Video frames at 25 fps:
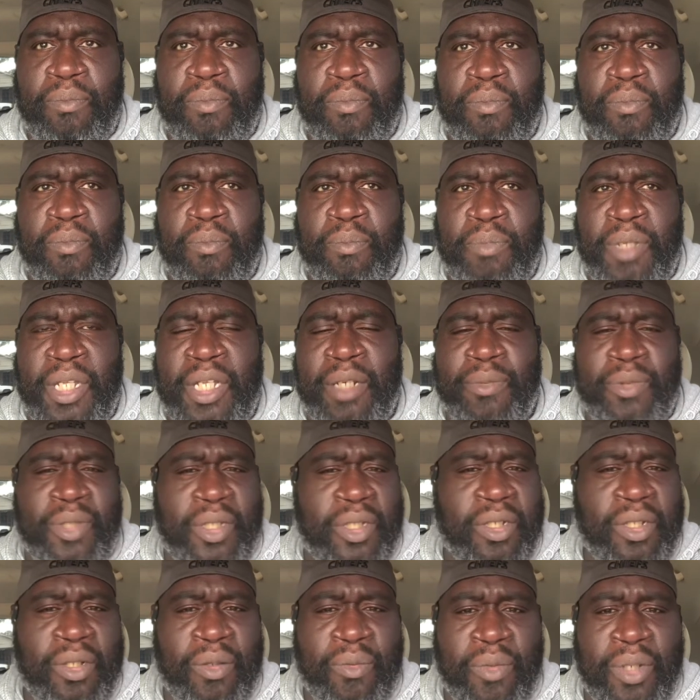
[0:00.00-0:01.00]
be in a
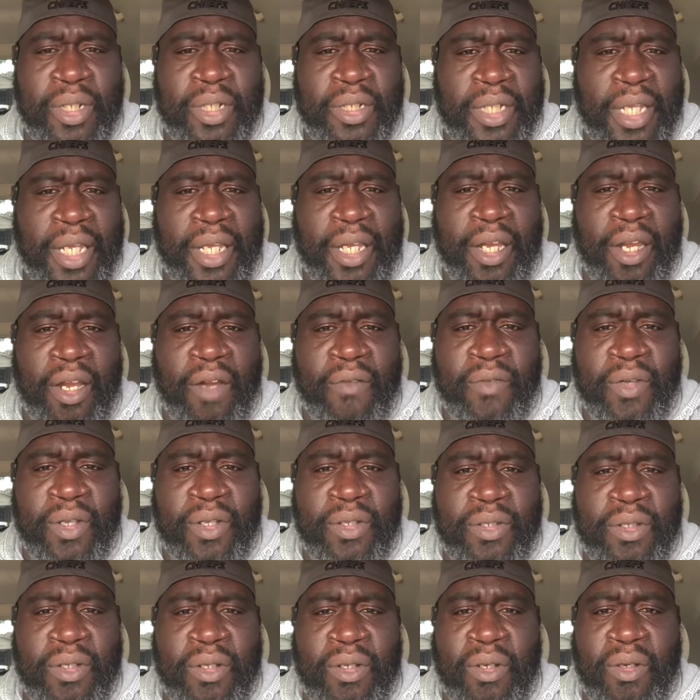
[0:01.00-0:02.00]
position to really take care of us,
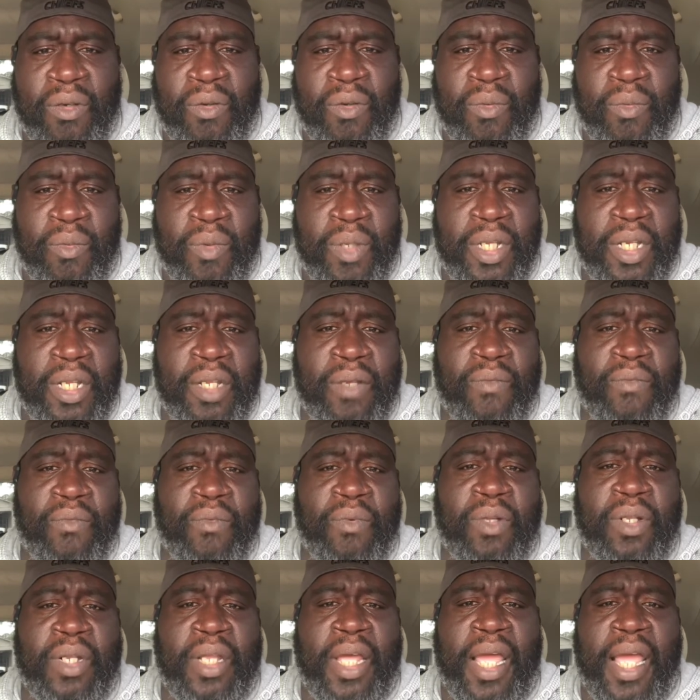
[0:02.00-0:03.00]
you know, when we didn't
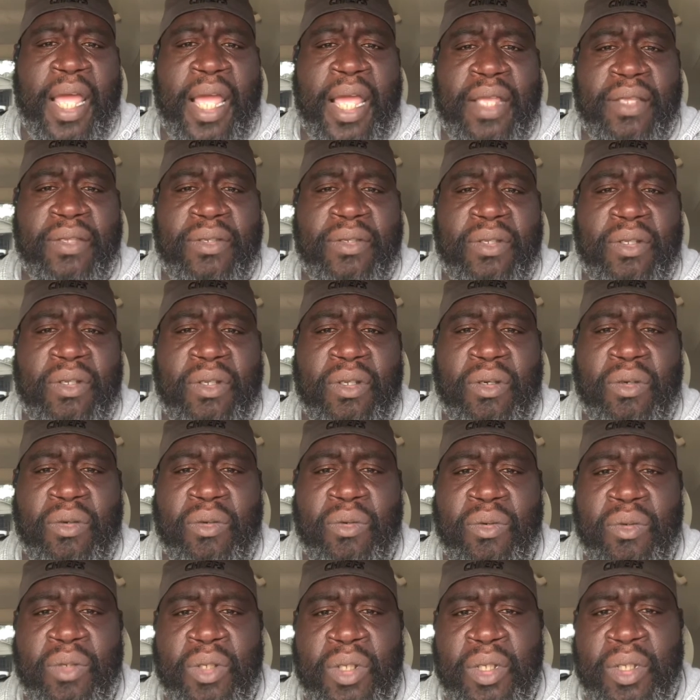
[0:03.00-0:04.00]
realize, you know,
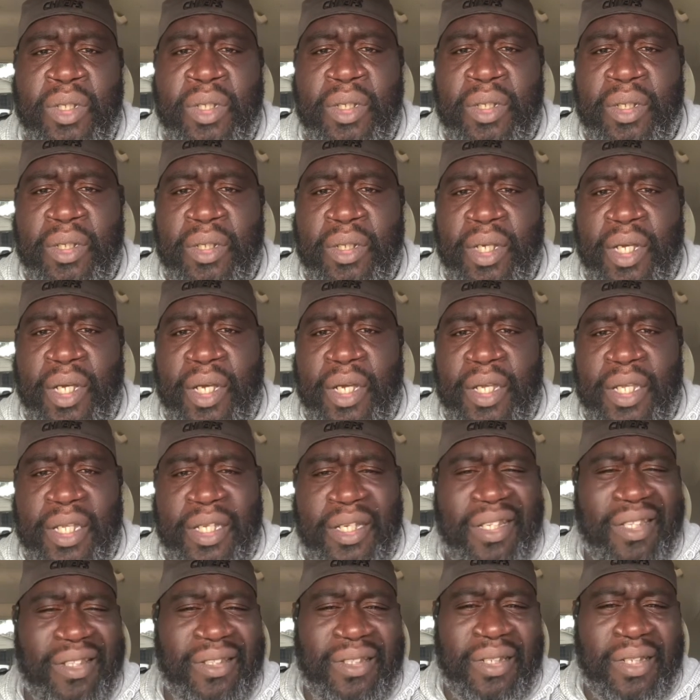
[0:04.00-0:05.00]
any
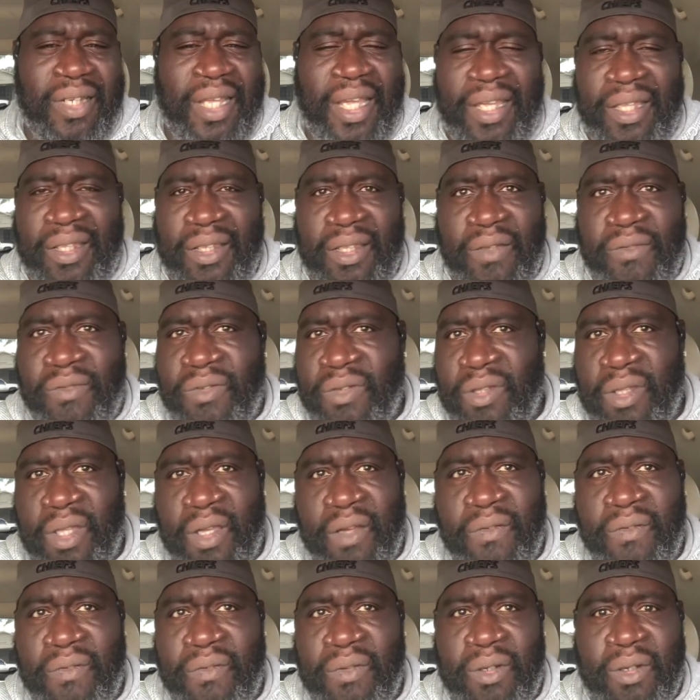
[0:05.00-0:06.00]
of the negative
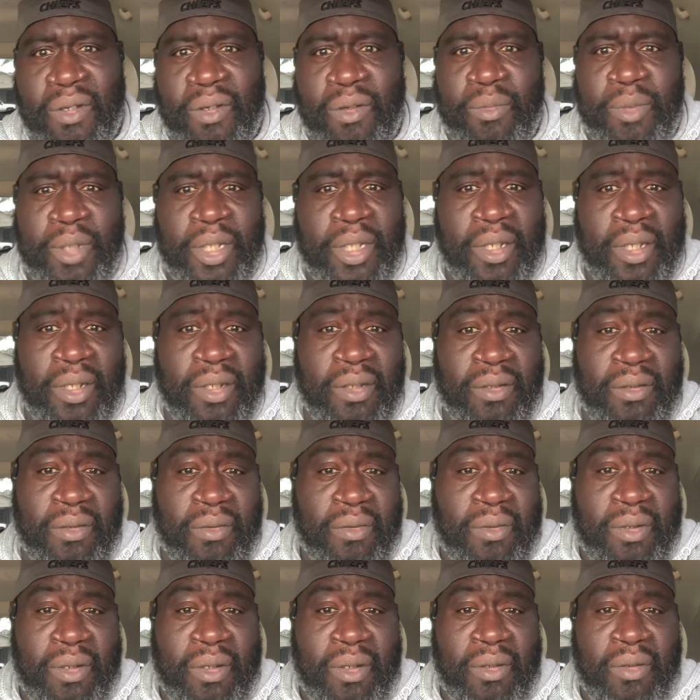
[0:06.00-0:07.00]
stuff, you know, because,
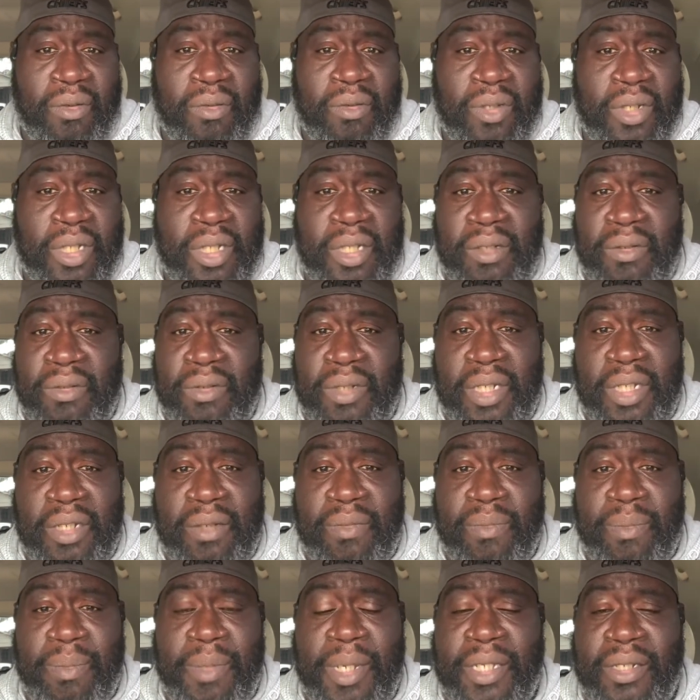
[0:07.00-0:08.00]
you know, she
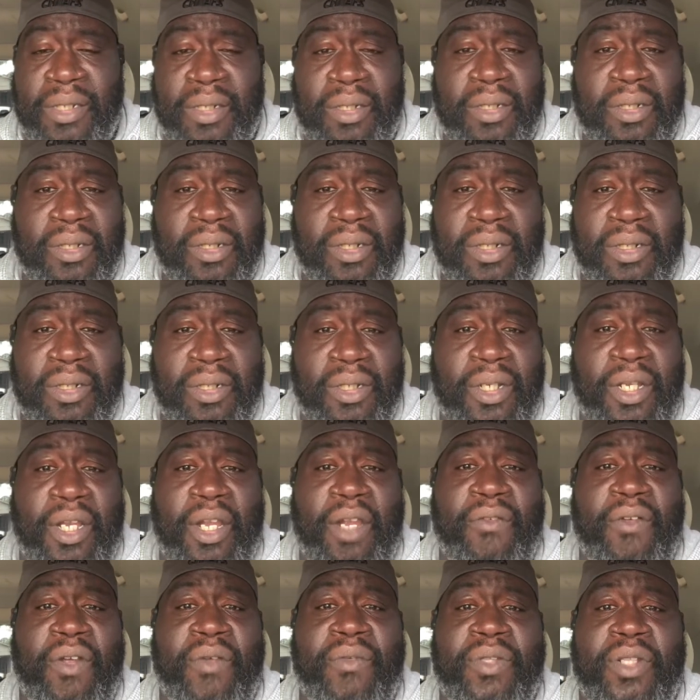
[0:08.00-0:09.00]
basically took care of
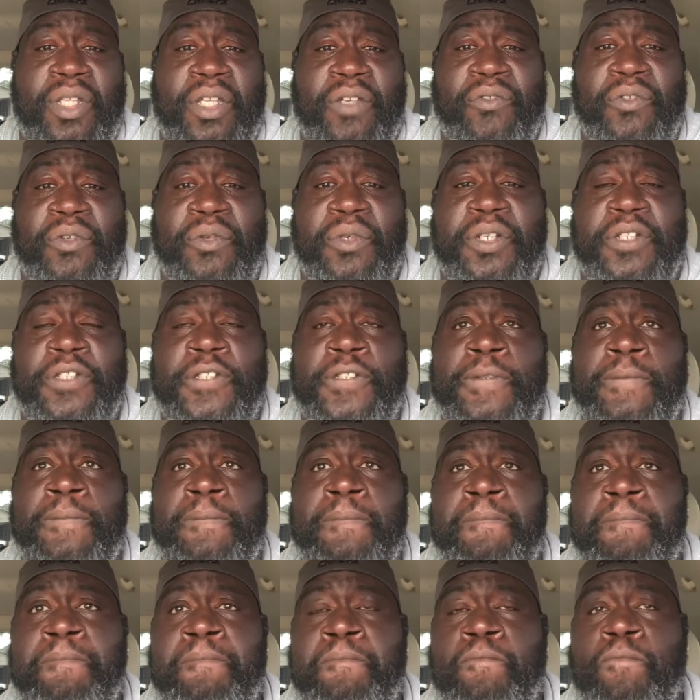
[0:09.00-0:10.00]
everything for us,
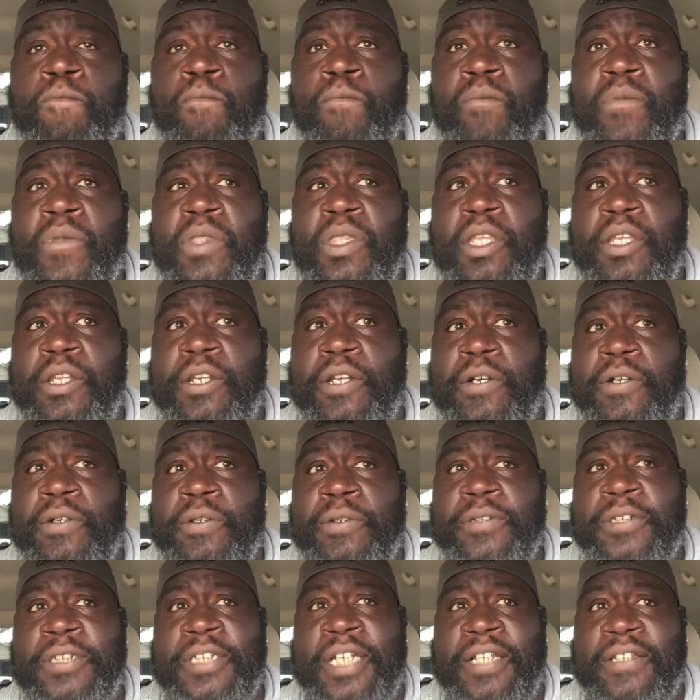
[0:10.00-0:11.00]
you know,
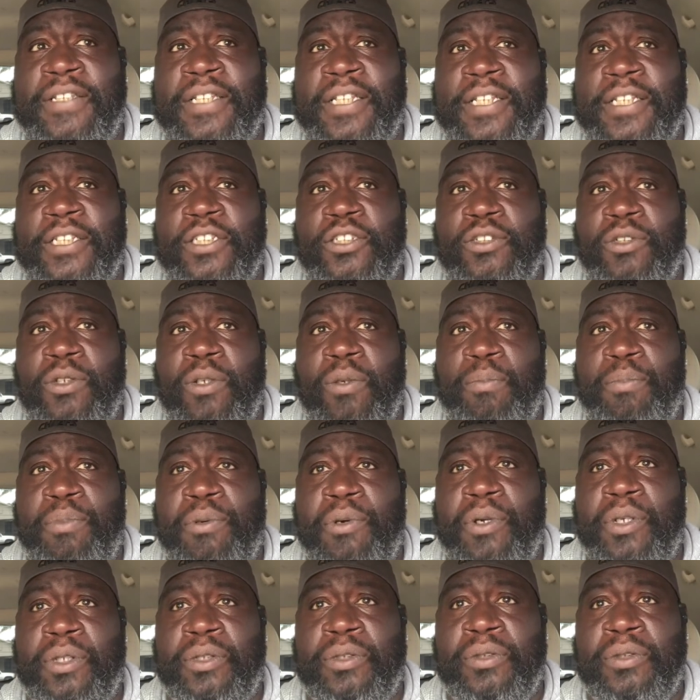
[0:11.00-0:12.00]
and I think it's so
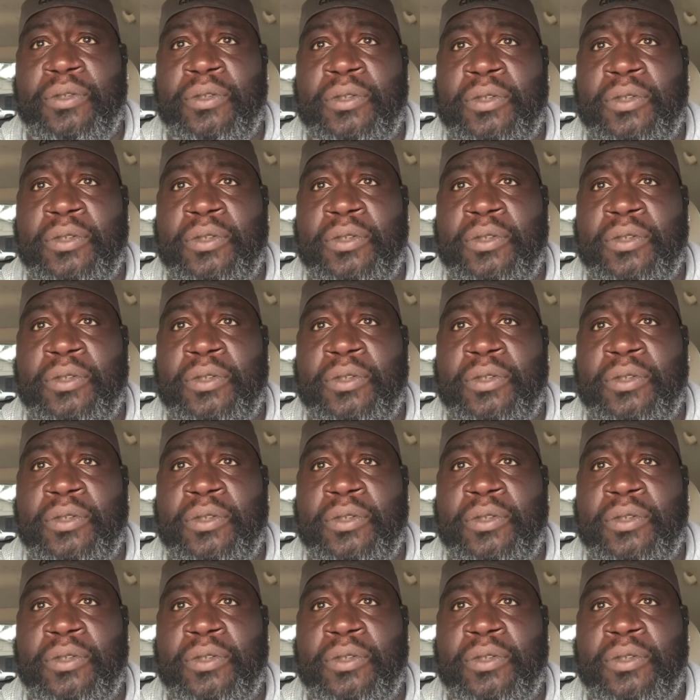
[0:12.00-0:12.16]
important